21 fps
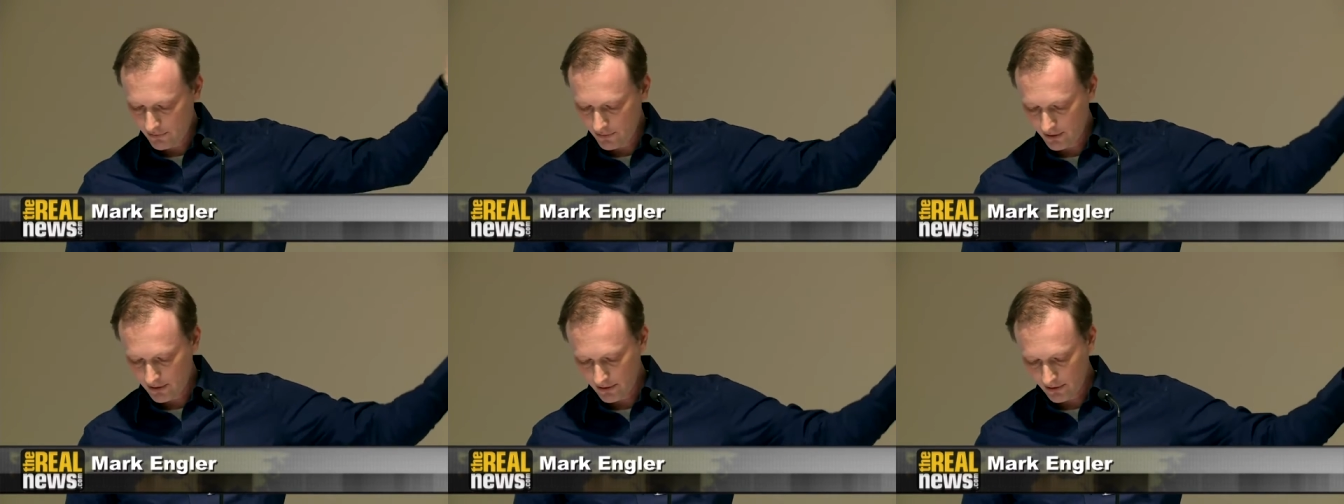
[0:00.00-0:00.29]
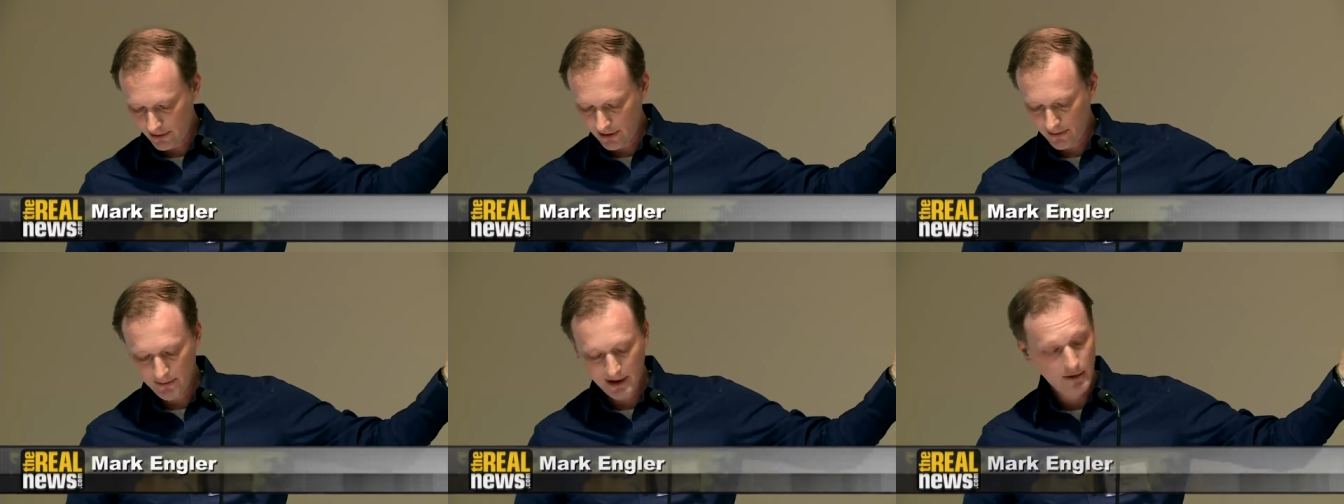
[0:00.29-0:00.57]

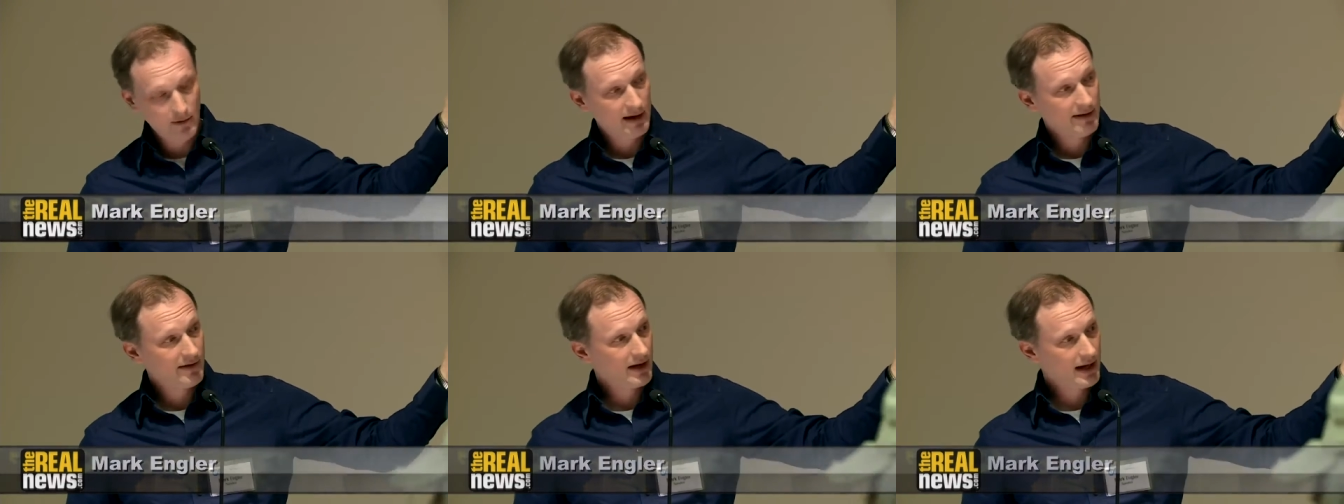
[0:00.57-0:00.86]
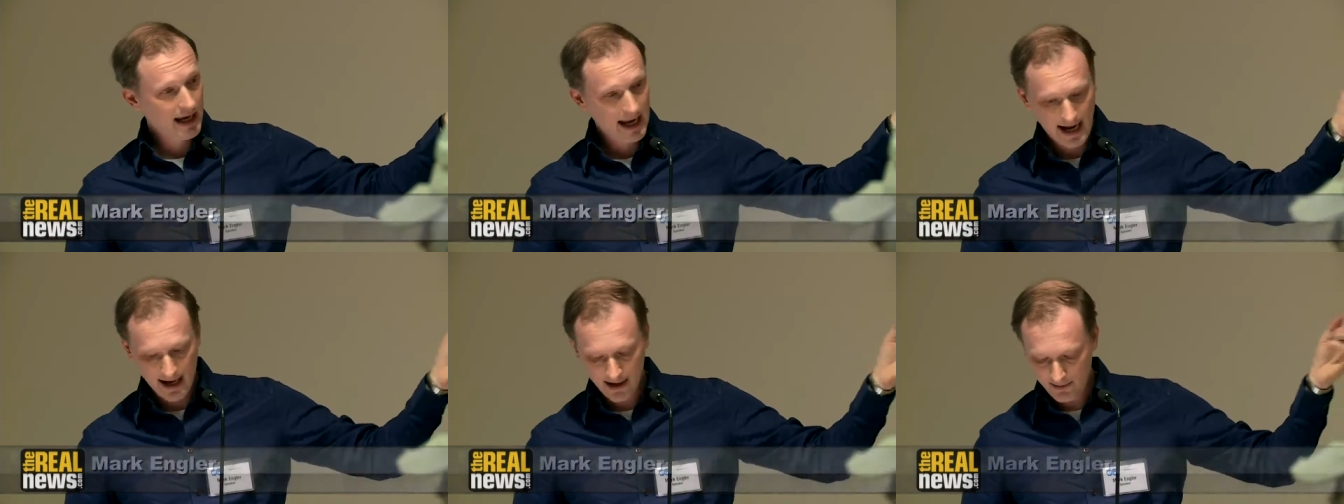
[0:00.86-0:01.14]
or the Midwest
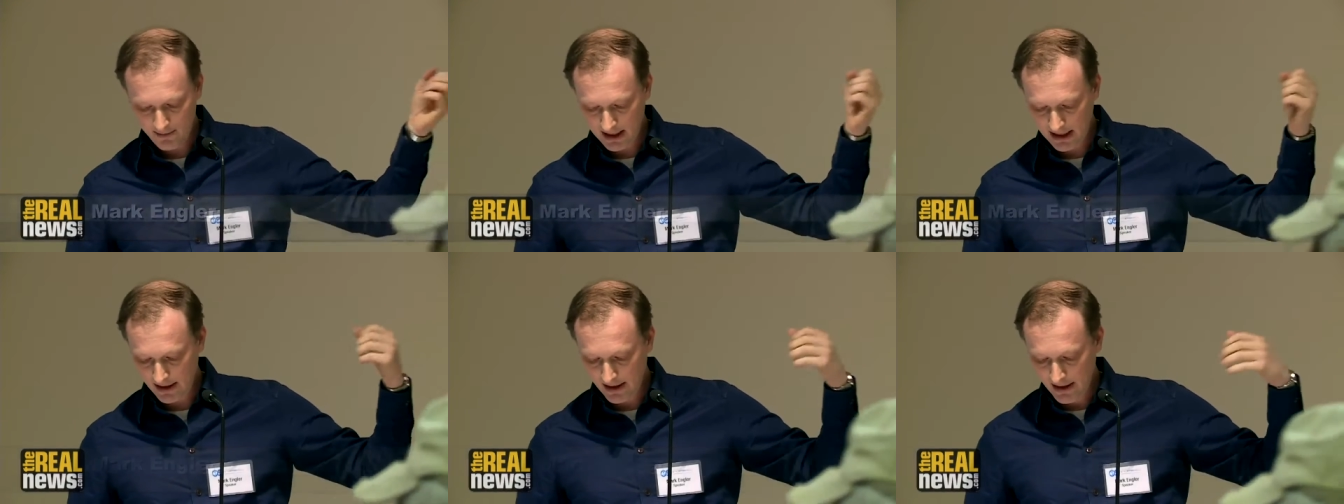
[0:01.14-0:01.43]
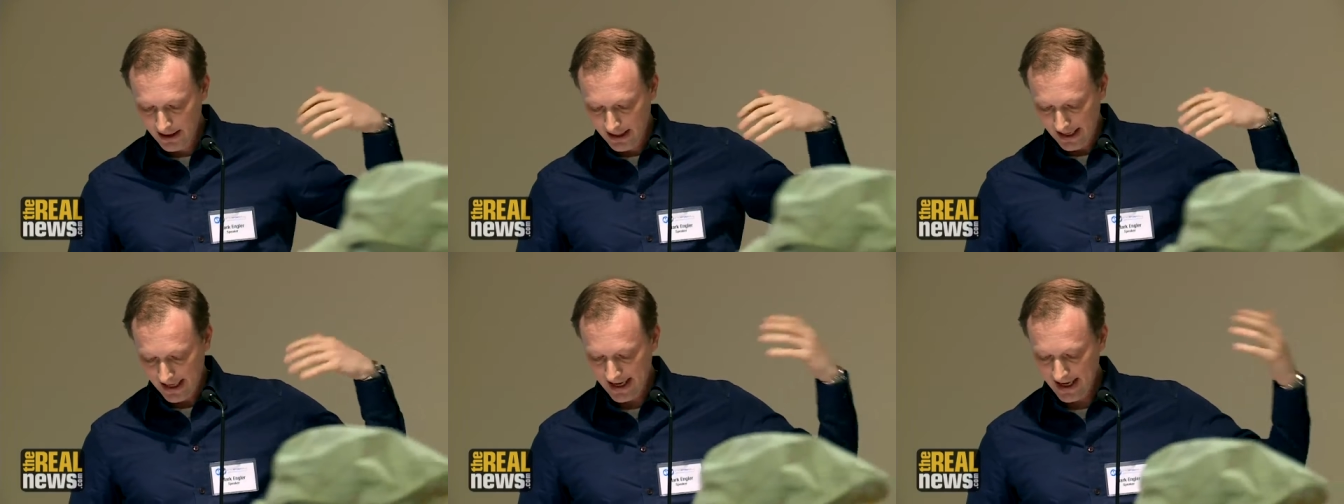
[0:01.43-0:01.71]
Academy
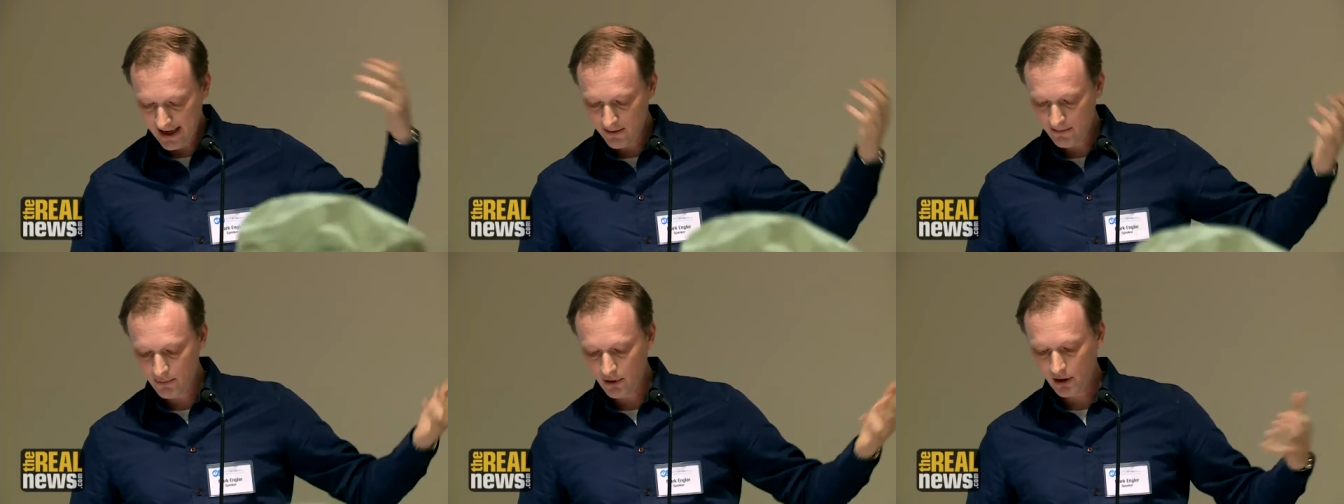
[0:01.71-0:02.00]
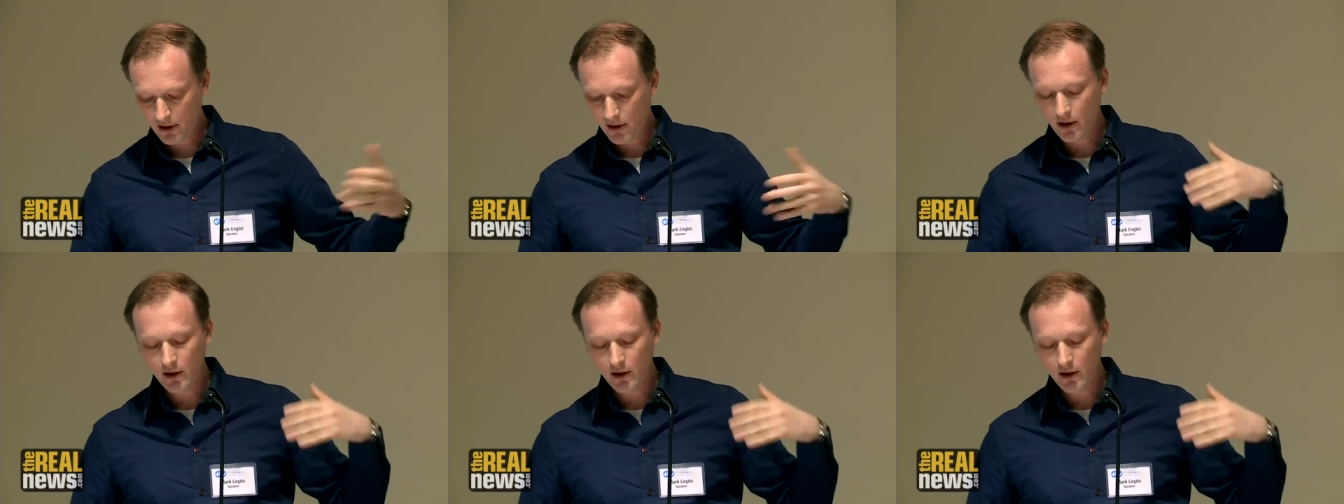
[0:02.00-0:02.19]
Handbook,